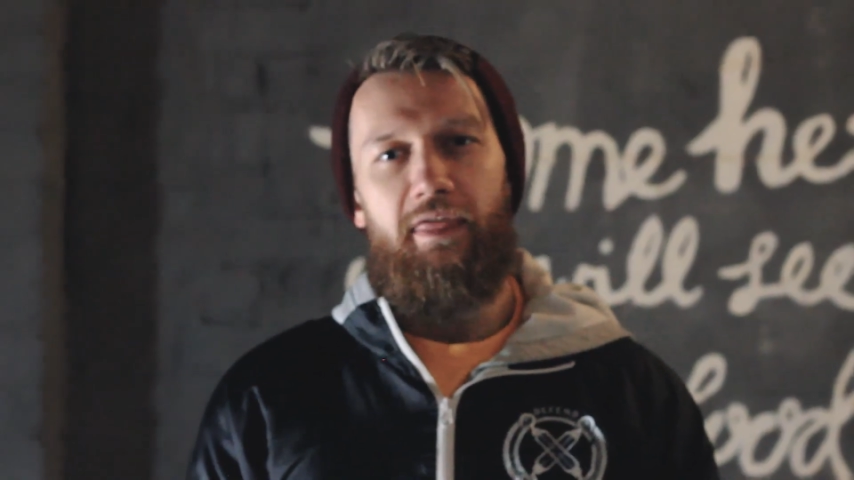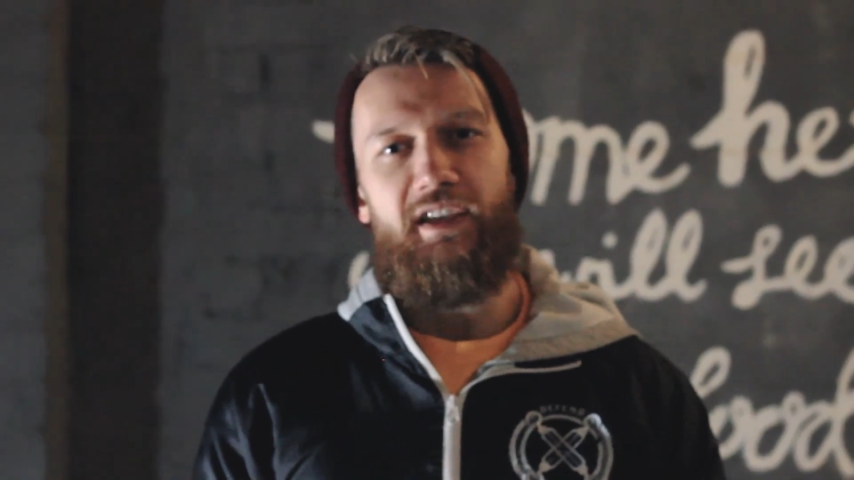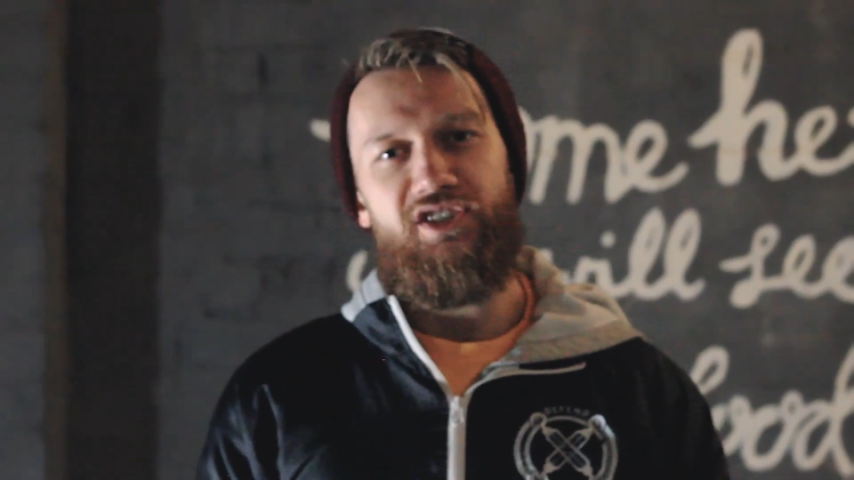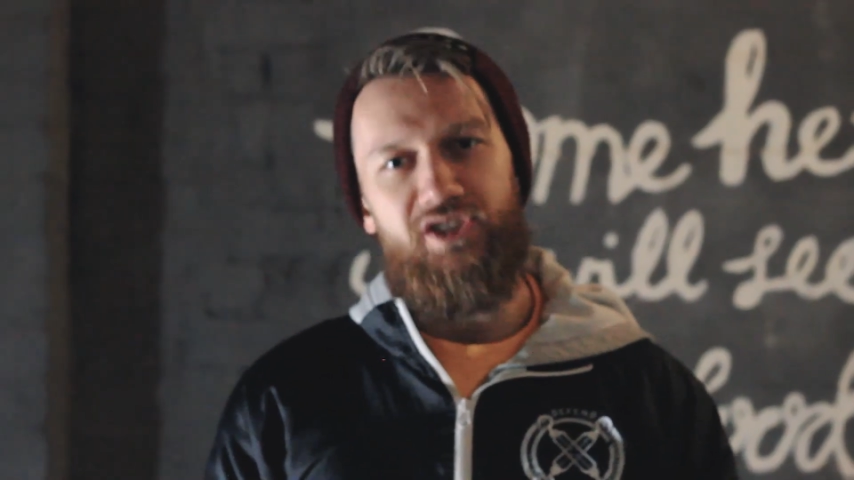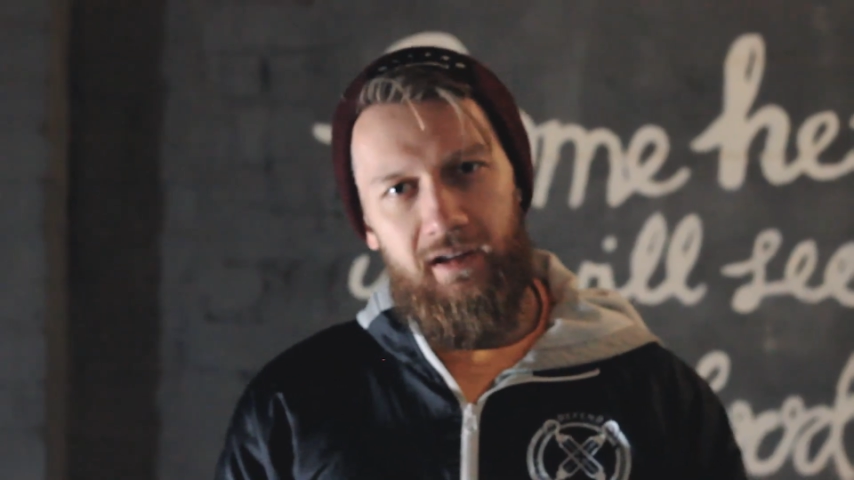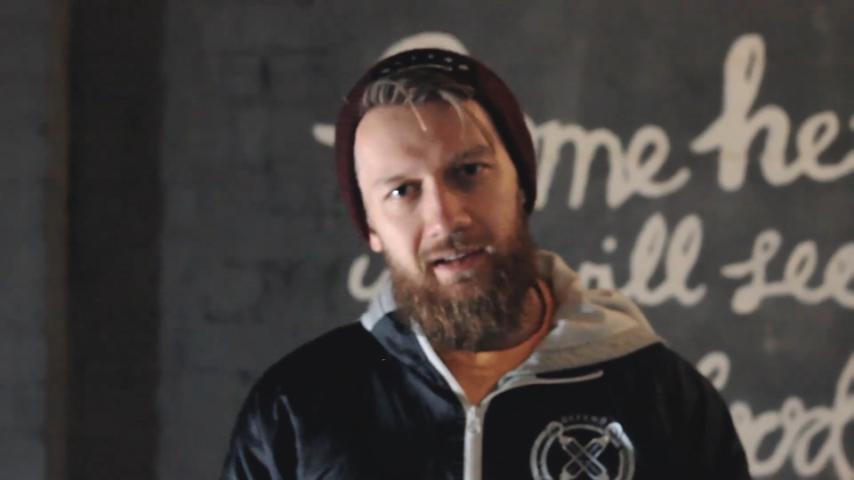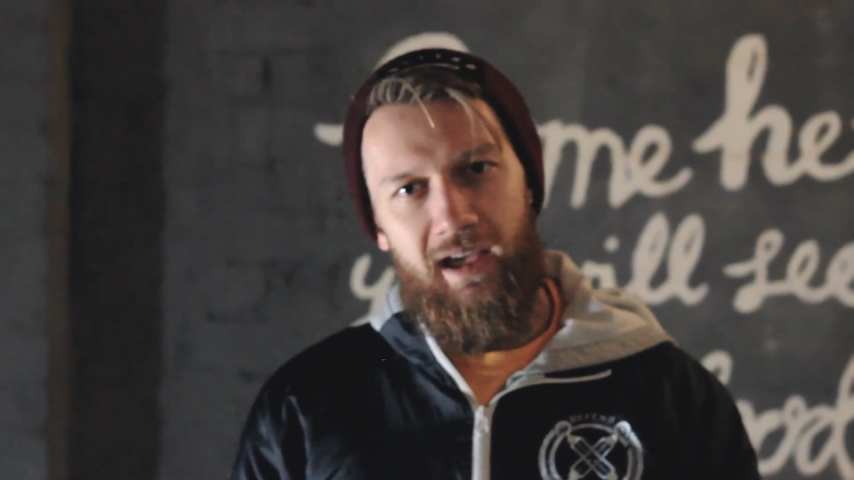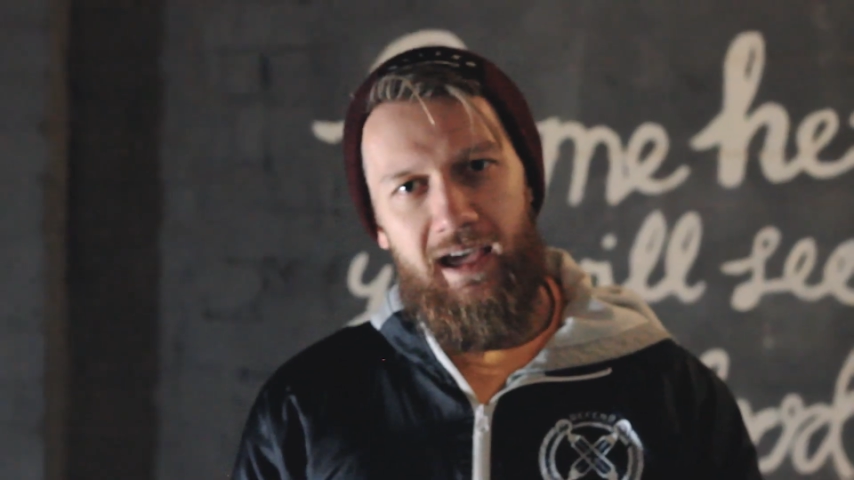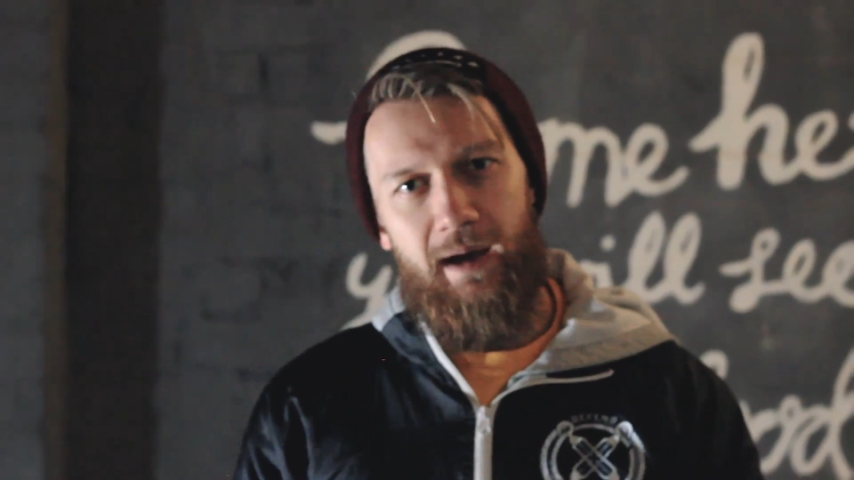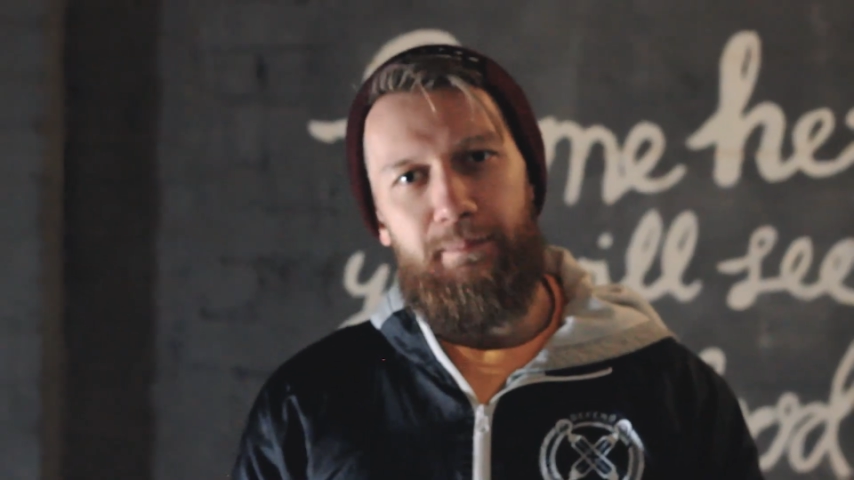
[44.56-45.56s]
This
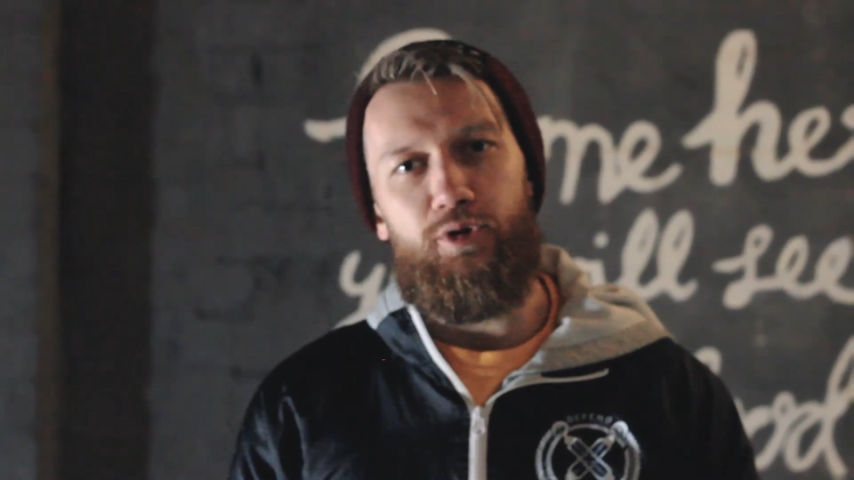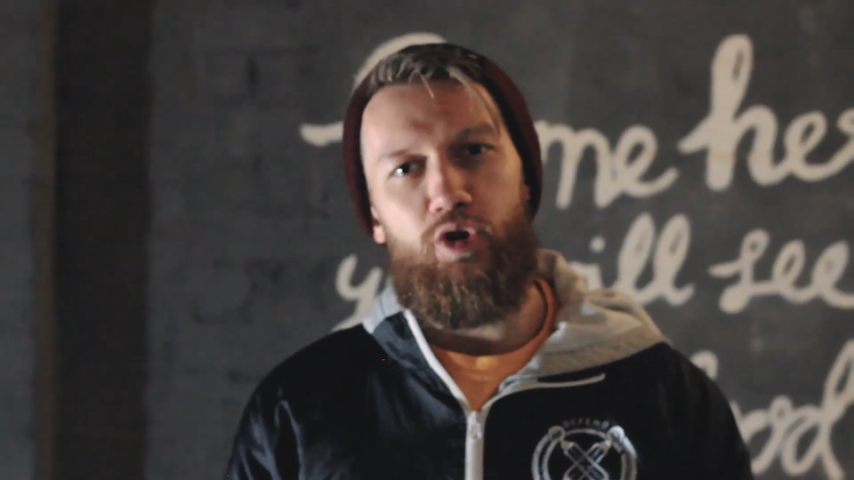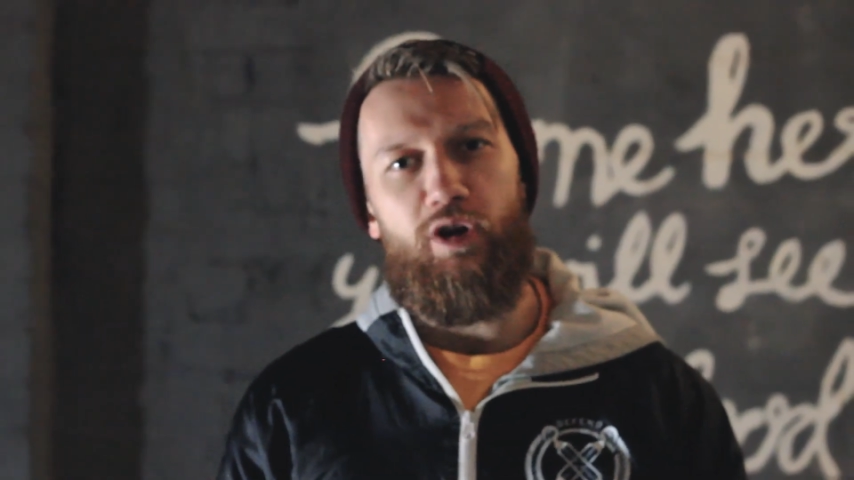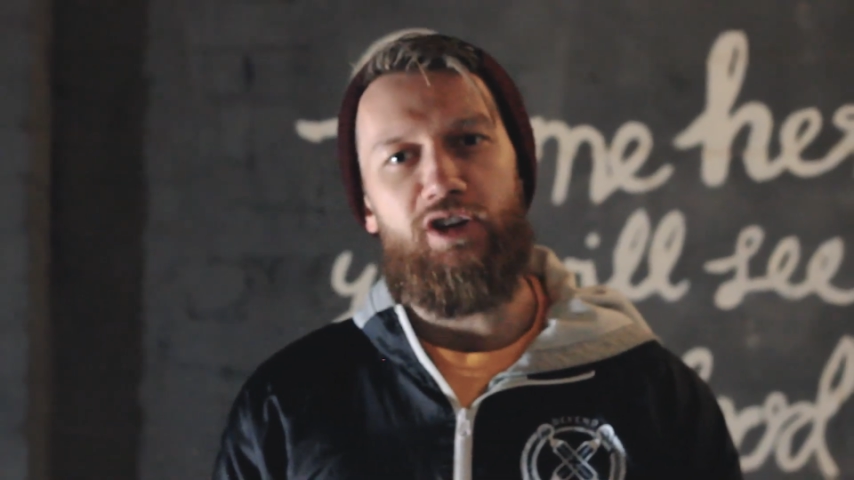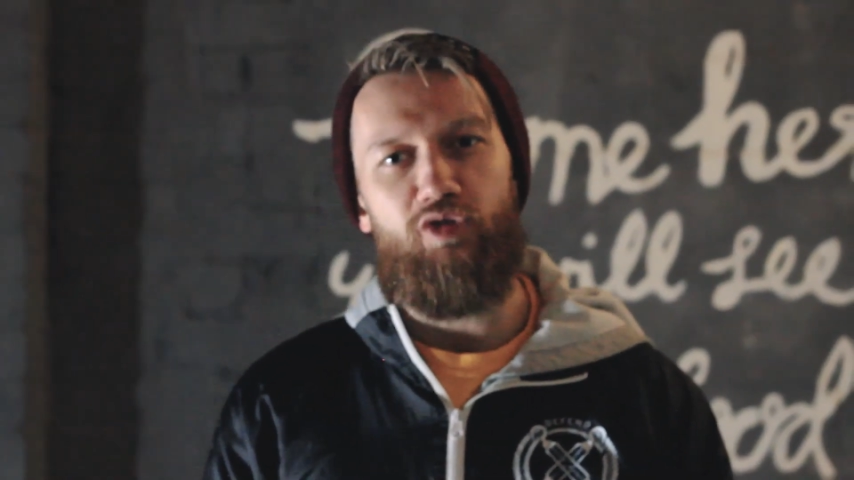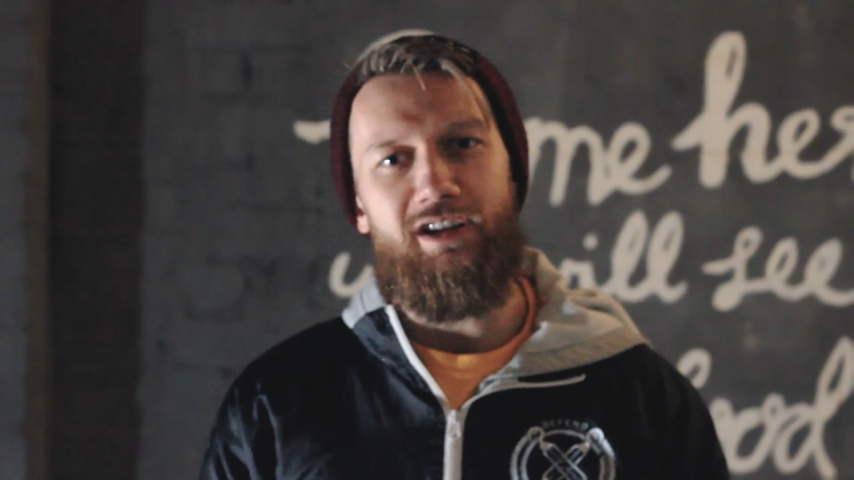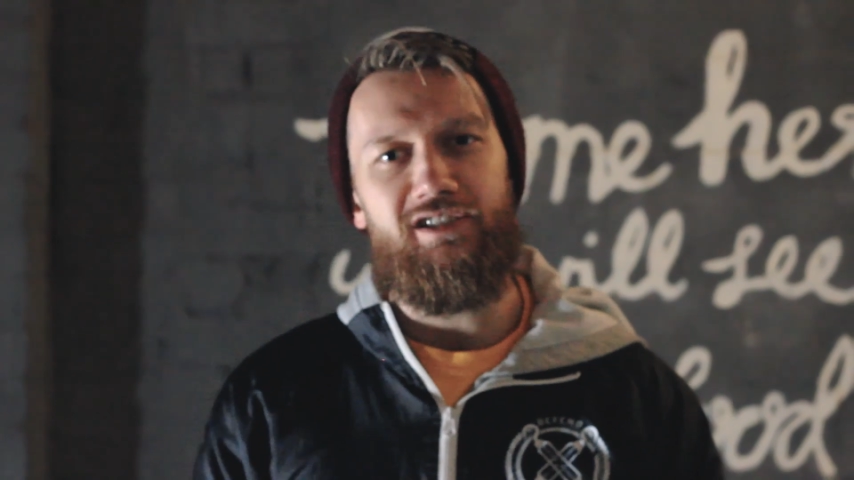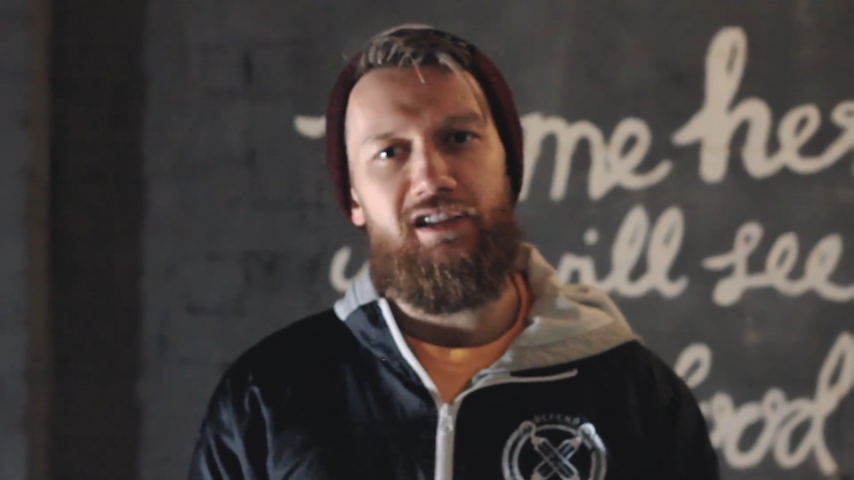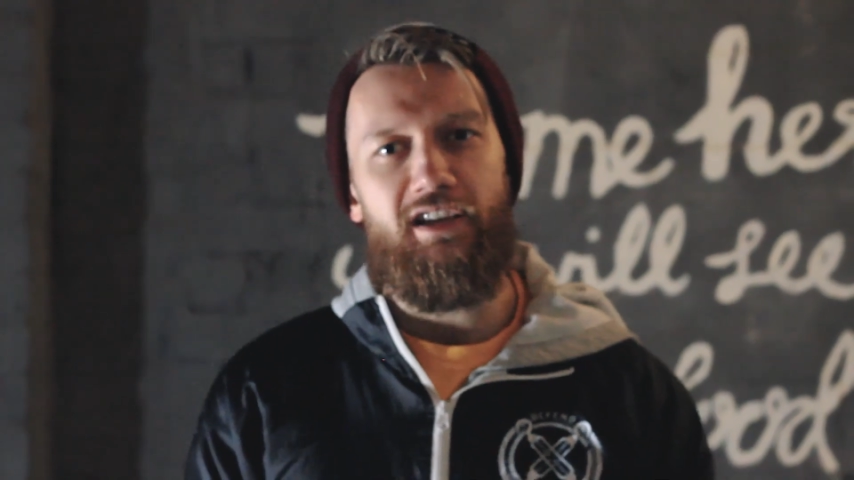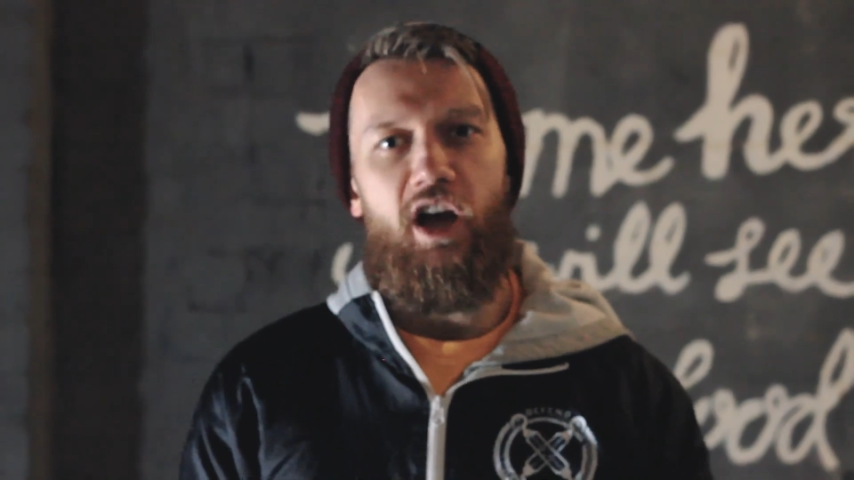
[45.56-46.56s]
Sunday at Progress
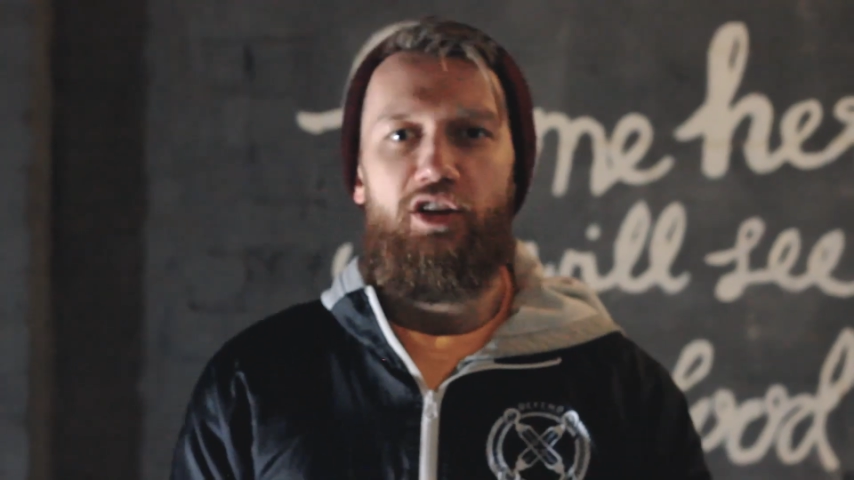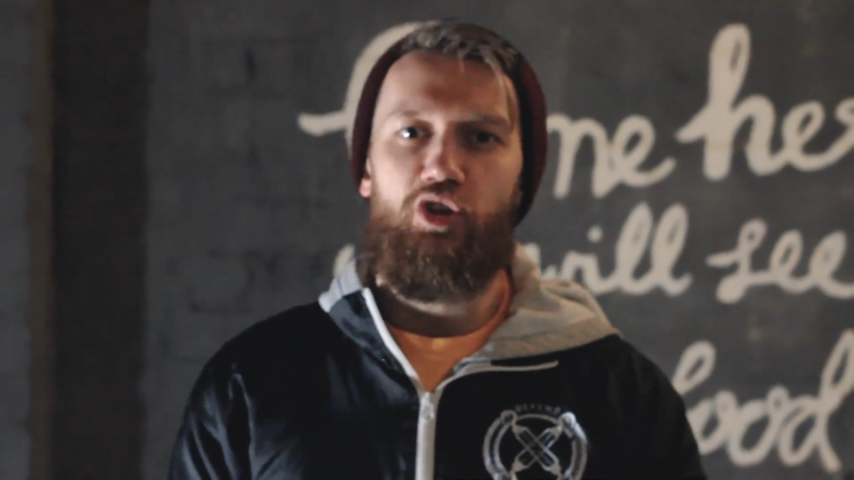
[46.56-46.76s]
Wrestling,